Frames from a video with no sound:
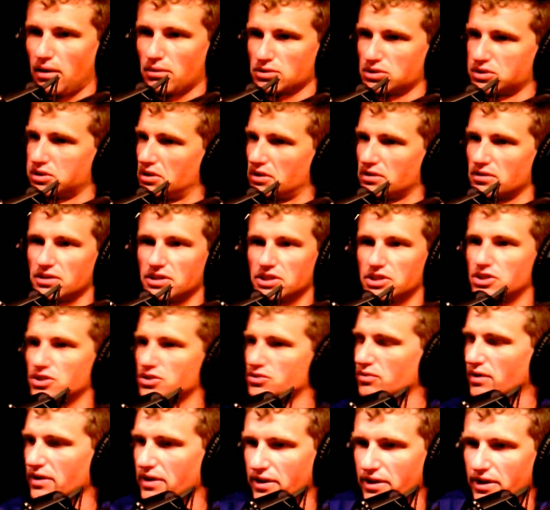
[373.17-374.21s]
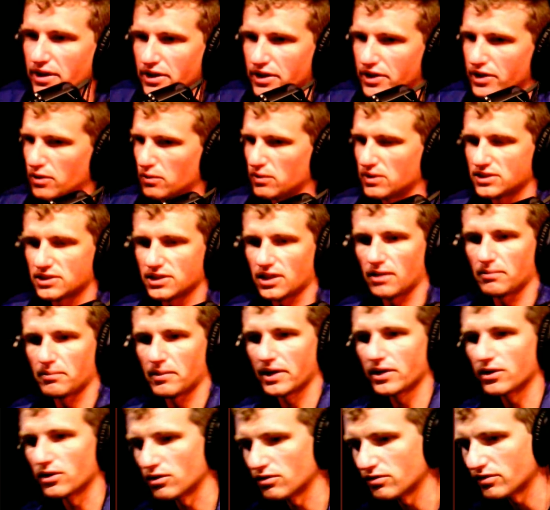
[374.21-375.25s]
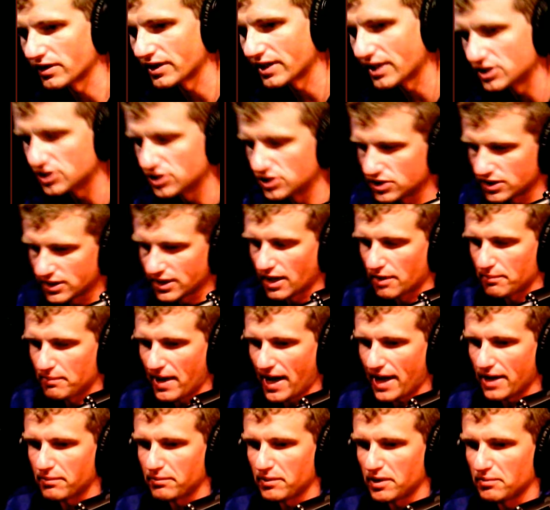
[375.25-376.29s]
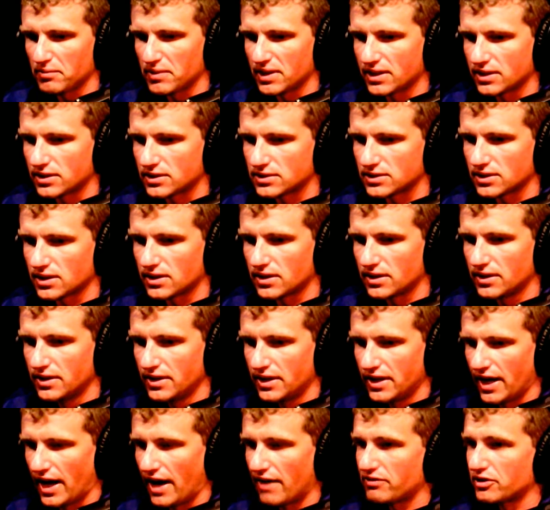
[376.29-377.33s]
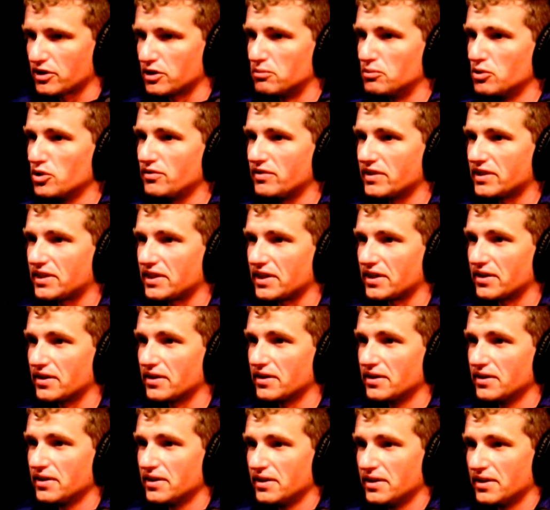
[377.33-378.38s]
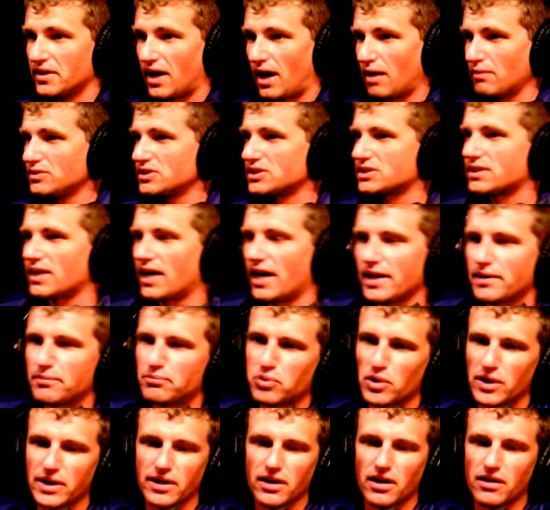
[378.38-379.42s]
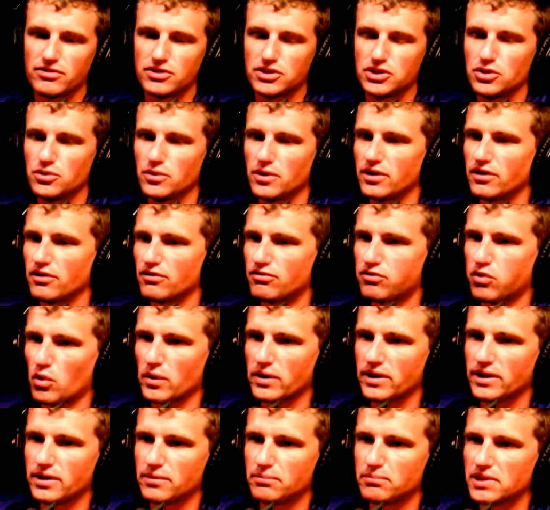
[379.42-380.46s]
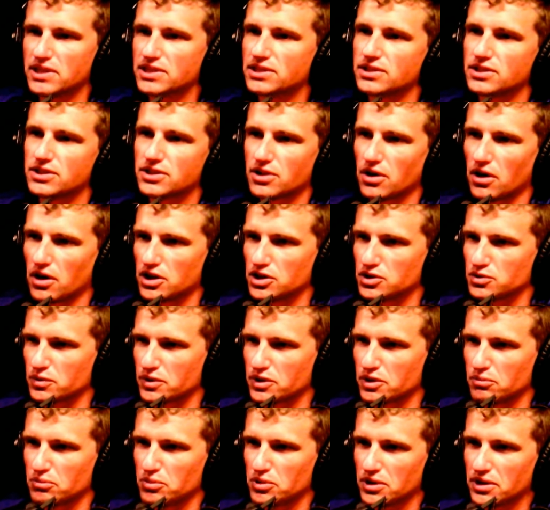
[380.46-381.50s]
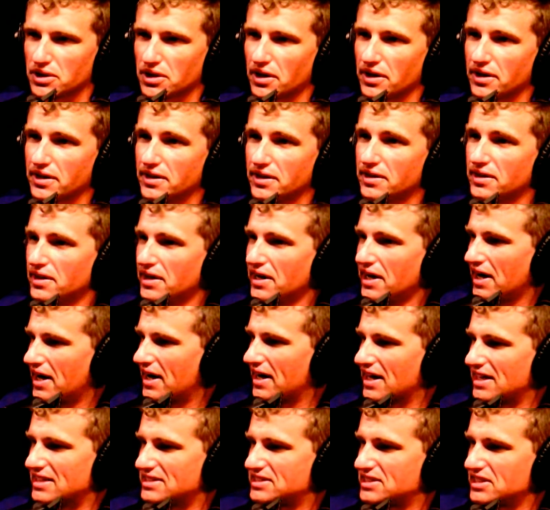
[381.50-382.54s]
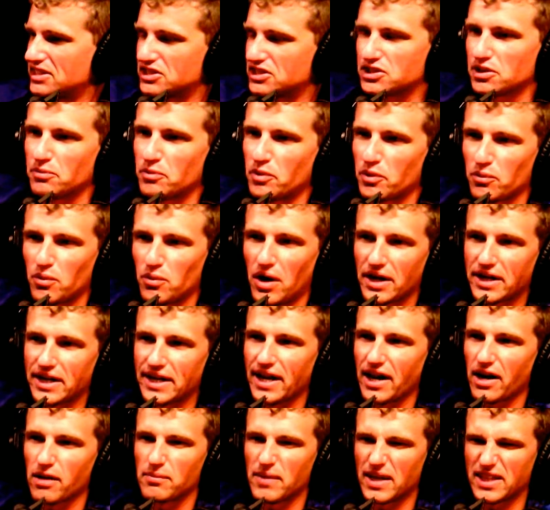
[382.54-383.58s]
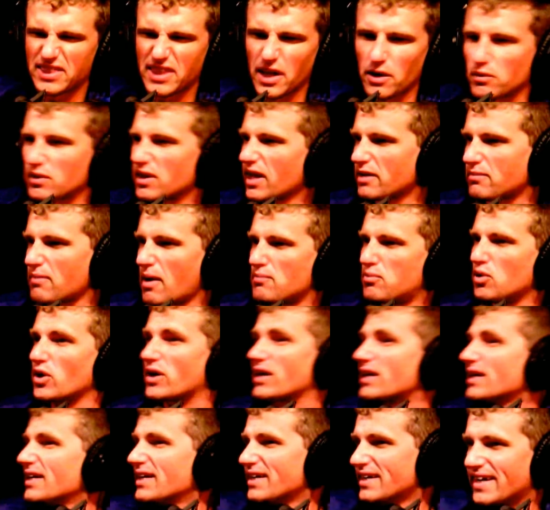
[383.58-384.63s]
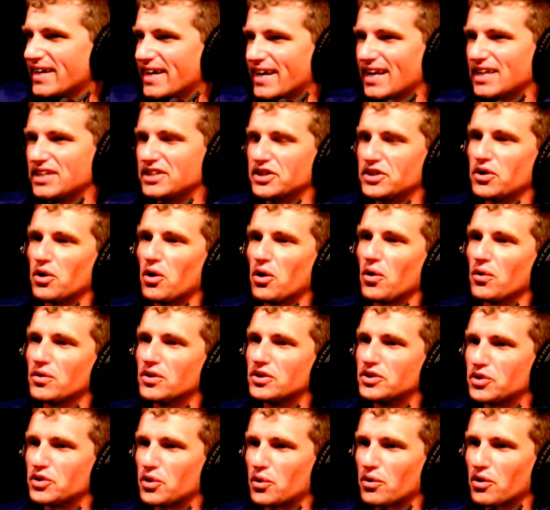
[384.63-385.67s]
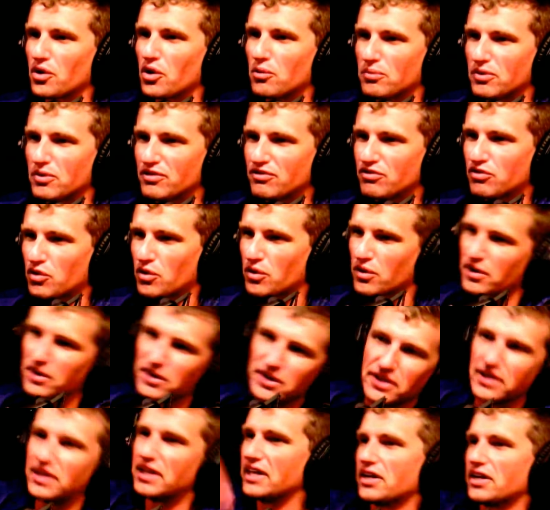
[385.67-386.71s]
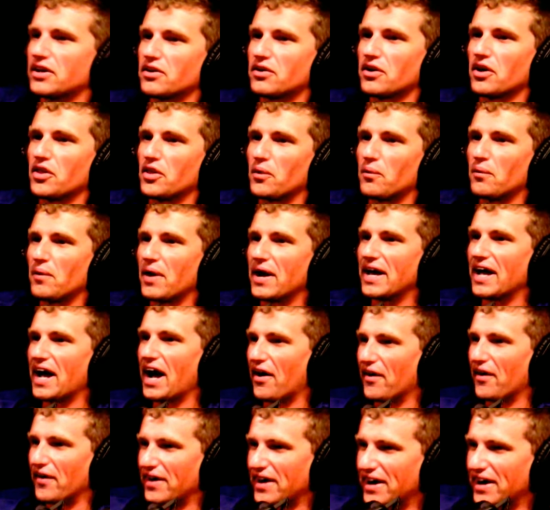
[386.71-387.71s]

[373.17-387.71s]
I was literally just running. One time my girlfriend she got mad at me because after the movie theater, I printed off 240 business cards with the book on it, and I see someone walking out. I'm like, they would like my book. And I didn't hold the door open for her, and it hit her on the way out. No.